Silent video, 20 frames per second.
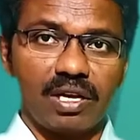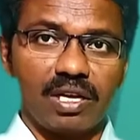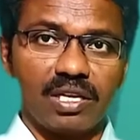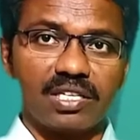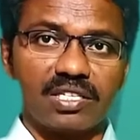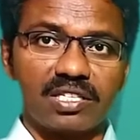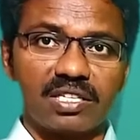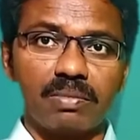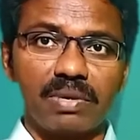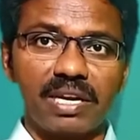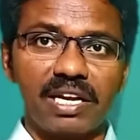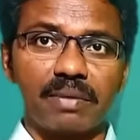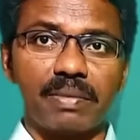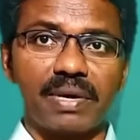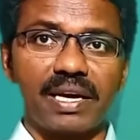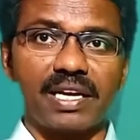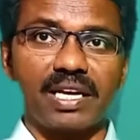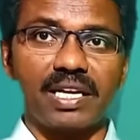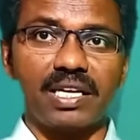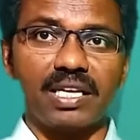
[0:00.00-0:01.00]
In a similar
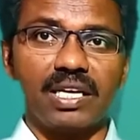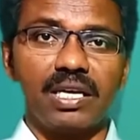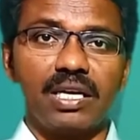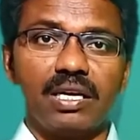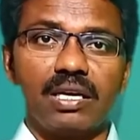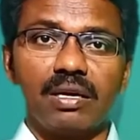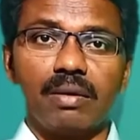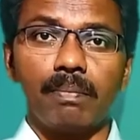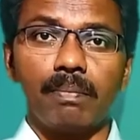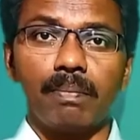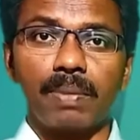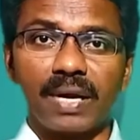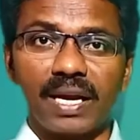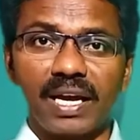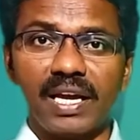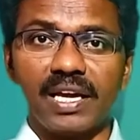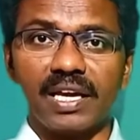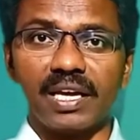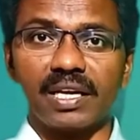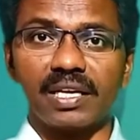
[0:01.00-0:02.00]
manner,
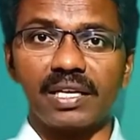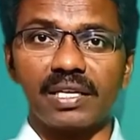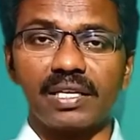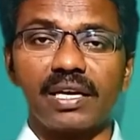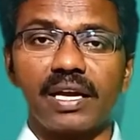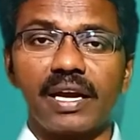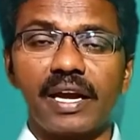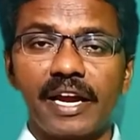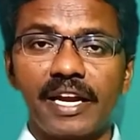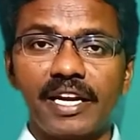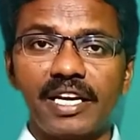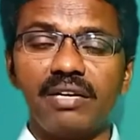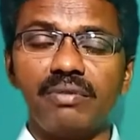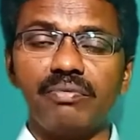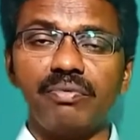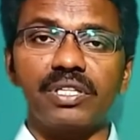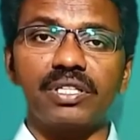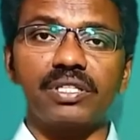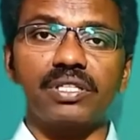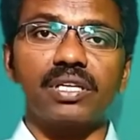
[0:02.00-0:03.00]
play
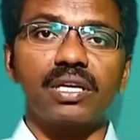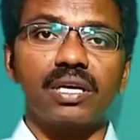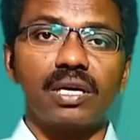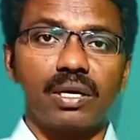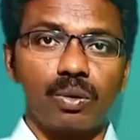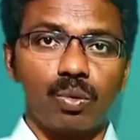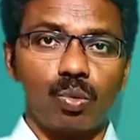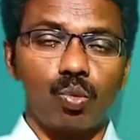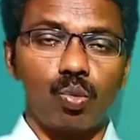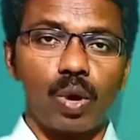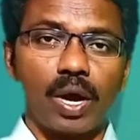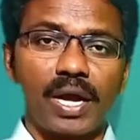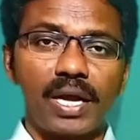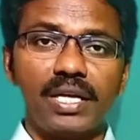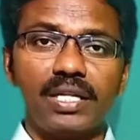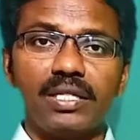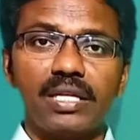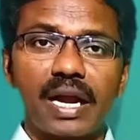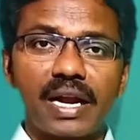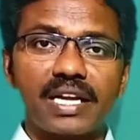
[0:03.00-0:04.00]
ended with
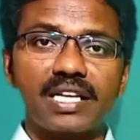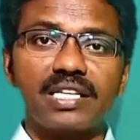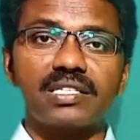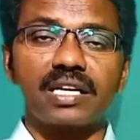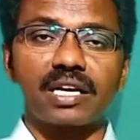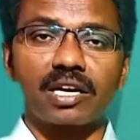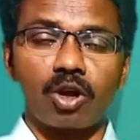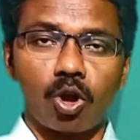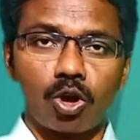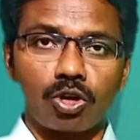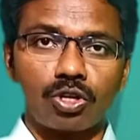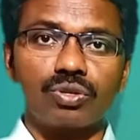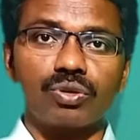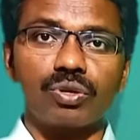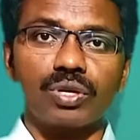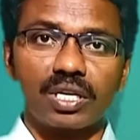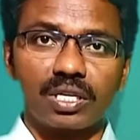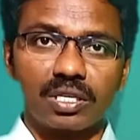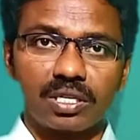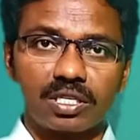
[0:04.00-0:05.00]
y, that is a
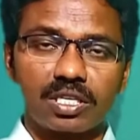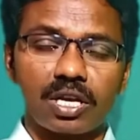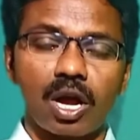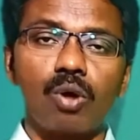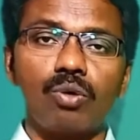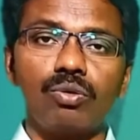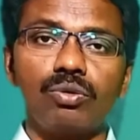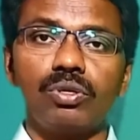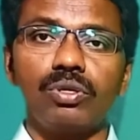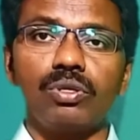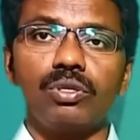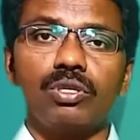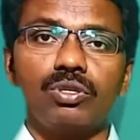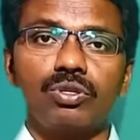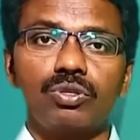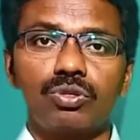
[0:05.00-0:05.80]
consonant sound,